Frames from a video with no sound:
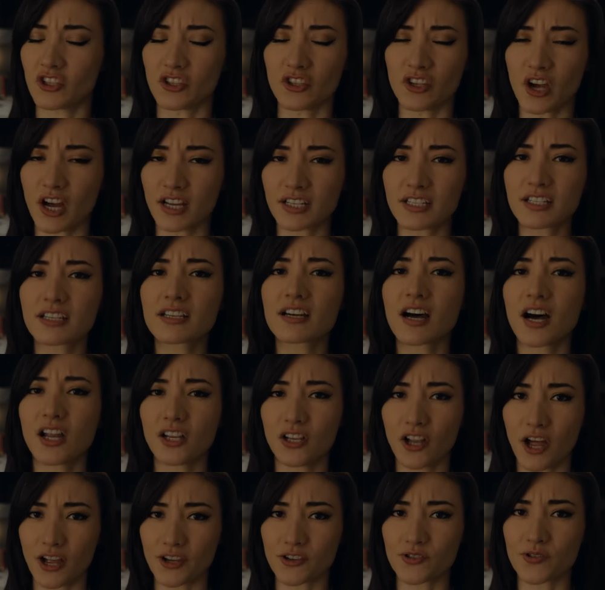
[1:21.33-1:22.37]
Not a
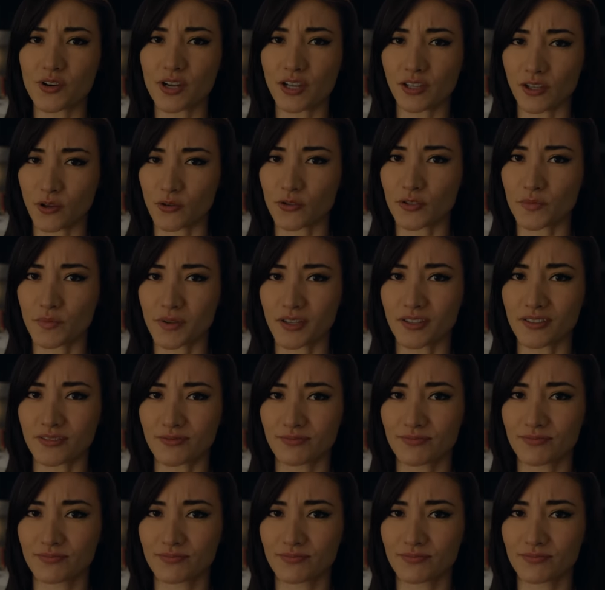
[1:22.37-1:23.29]
laundry clothespin.